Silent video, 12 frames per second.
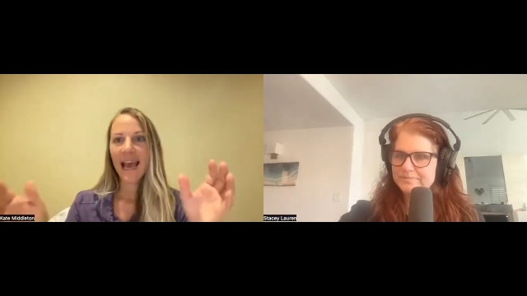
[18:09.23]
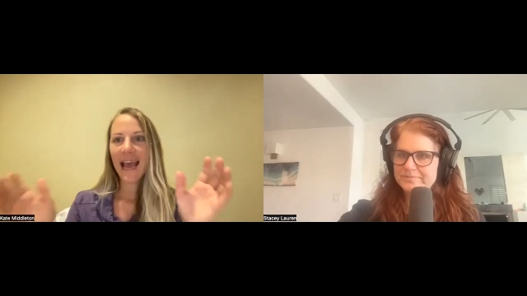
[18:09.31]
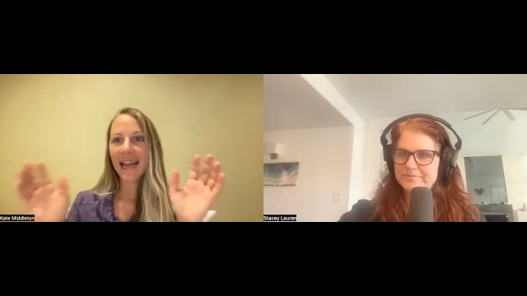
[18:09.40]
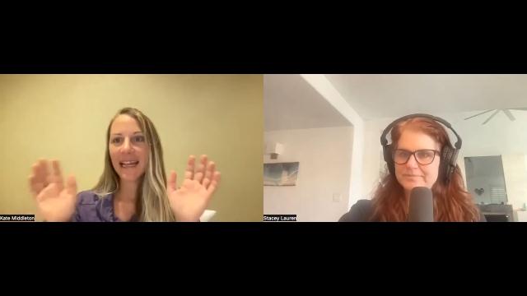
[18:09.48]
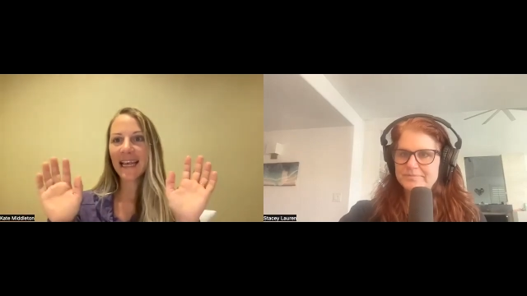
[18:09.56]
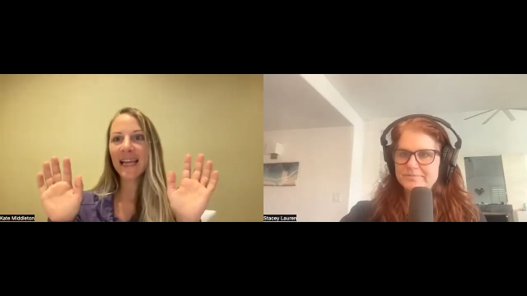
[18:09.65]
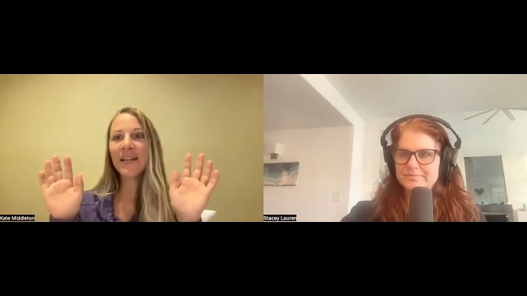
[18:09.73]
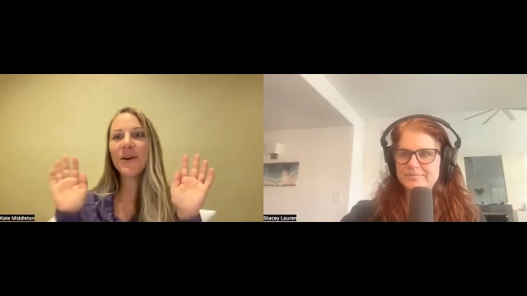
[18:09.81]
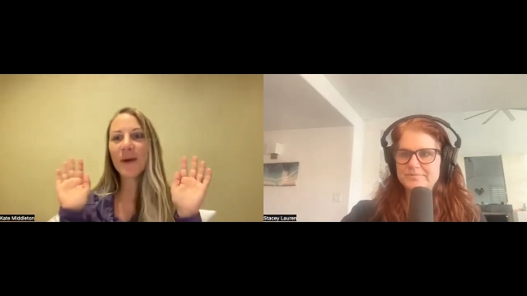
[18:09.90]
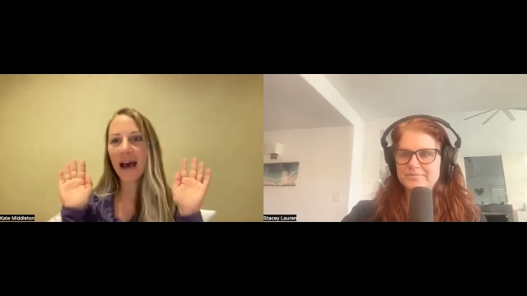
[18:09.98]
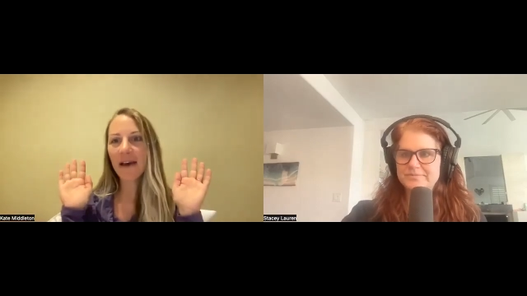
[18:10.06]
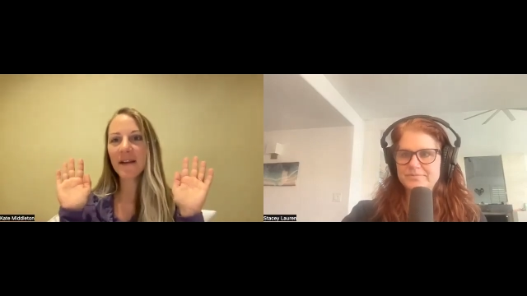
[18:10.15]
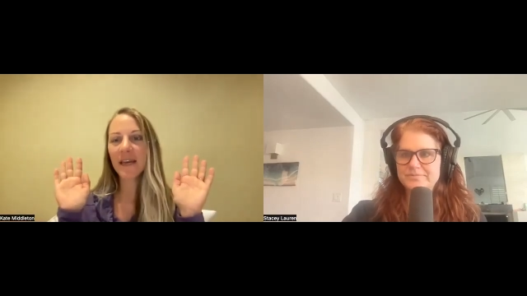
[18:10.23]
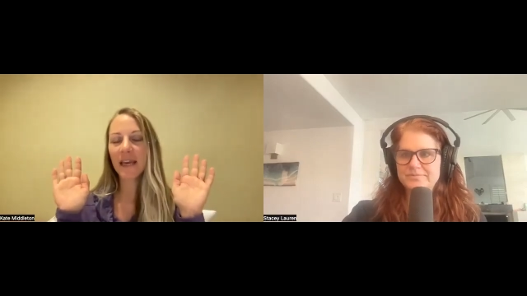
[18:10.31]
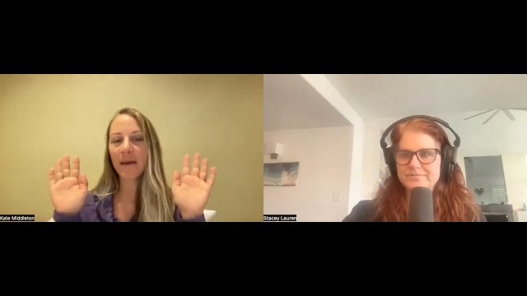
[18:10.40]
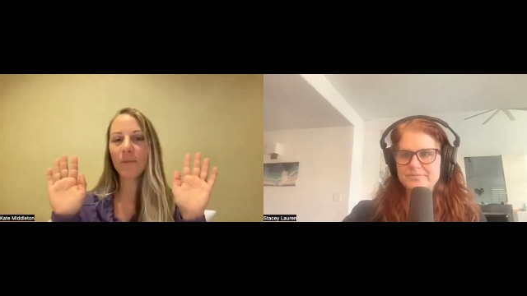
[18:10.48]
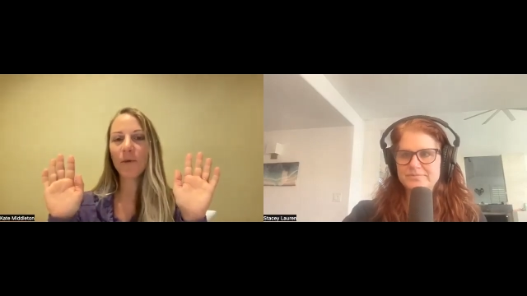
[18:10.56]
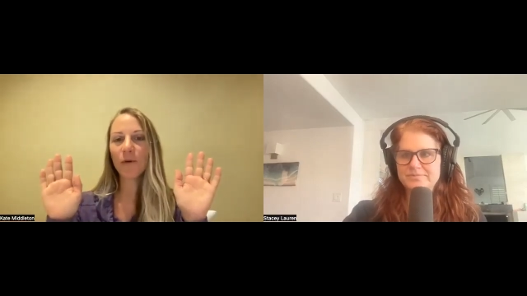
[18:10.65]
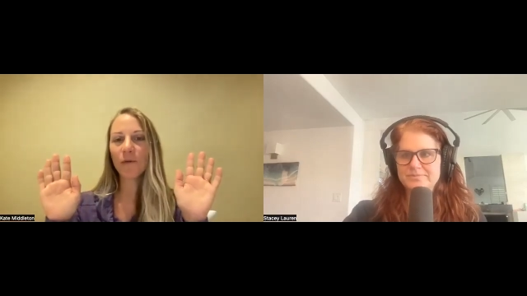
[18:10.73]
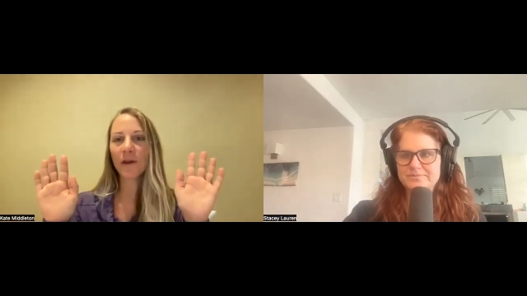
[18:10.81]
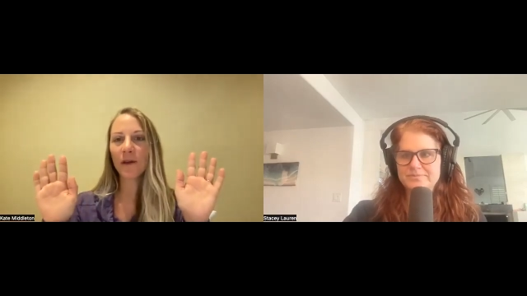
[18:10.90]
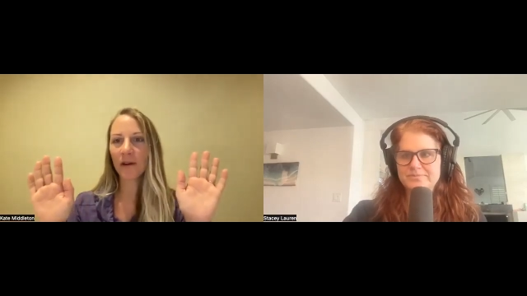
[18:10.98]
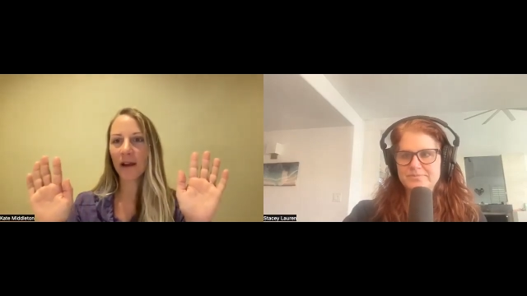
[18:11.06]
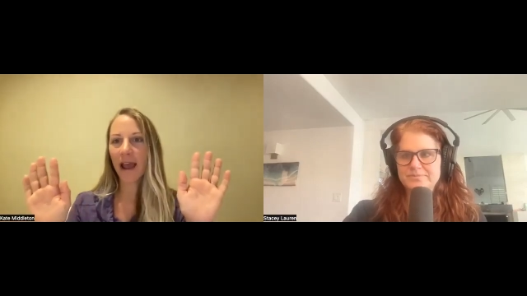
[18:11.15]
Speaker 1: And then you have to keep moving
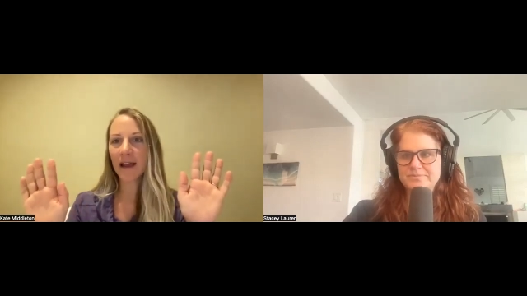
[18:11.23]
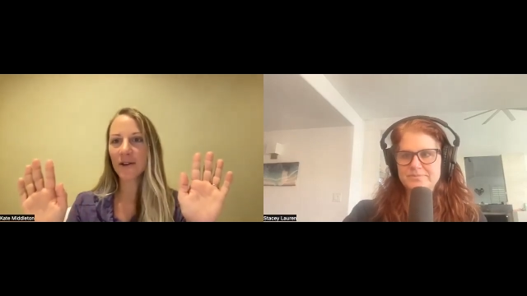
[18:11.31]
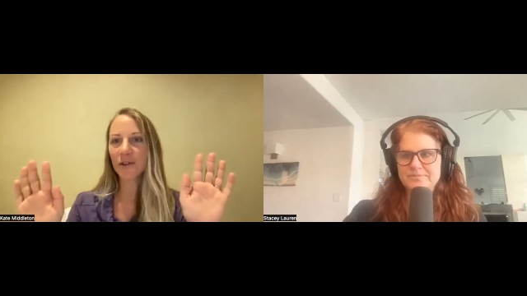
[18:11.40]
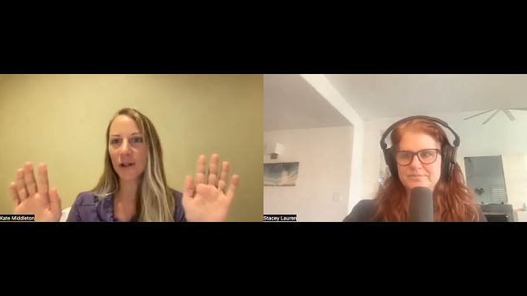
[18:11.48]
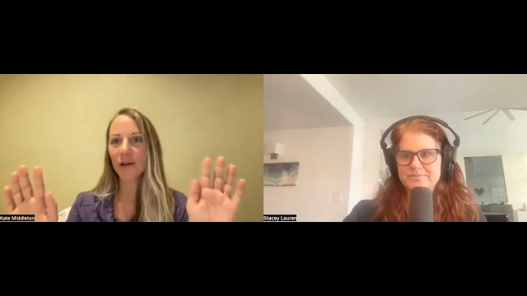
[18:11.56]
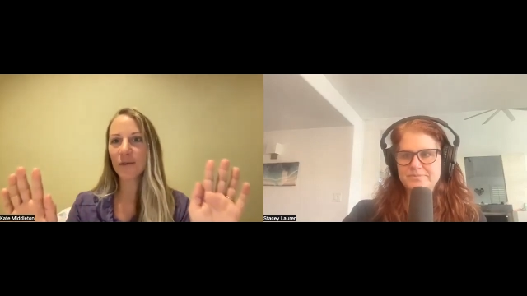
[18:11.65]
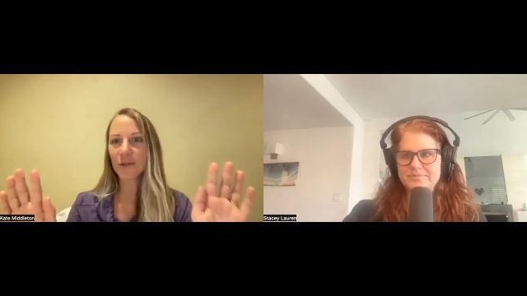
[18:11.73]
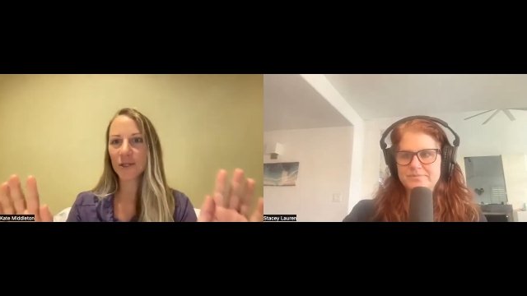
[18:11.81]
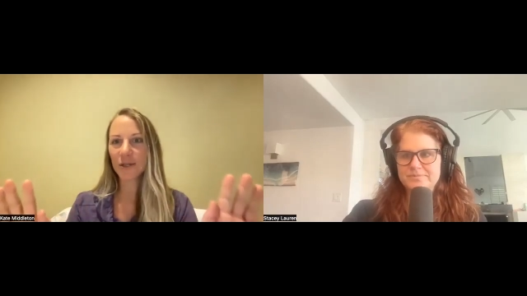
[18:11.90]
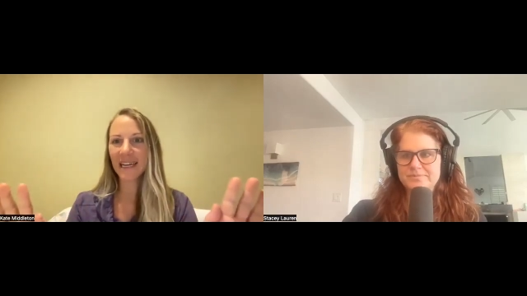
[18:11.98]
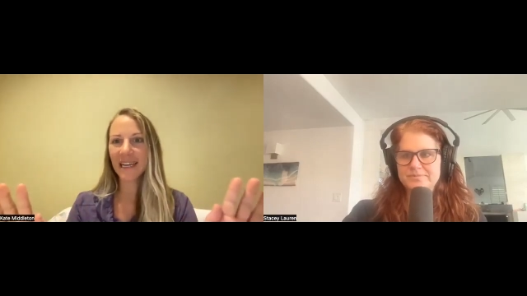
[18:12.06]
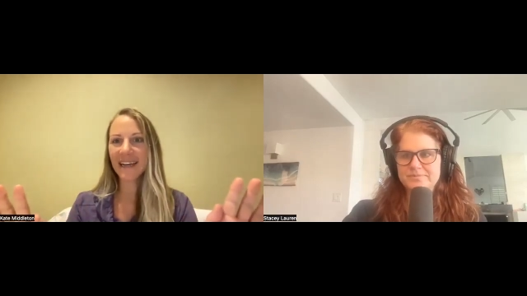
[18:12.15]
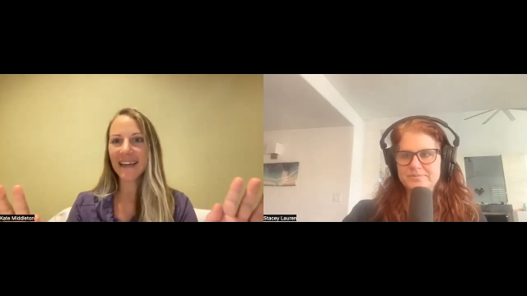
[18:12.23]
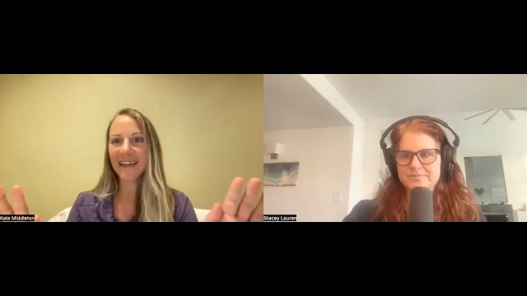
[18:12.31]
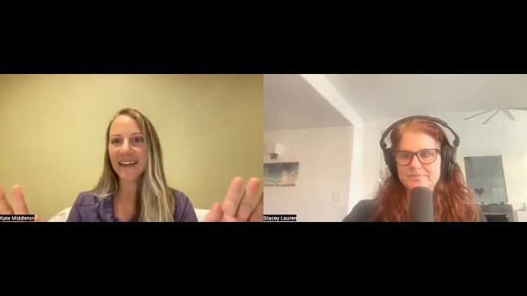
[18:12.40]
your edge closer in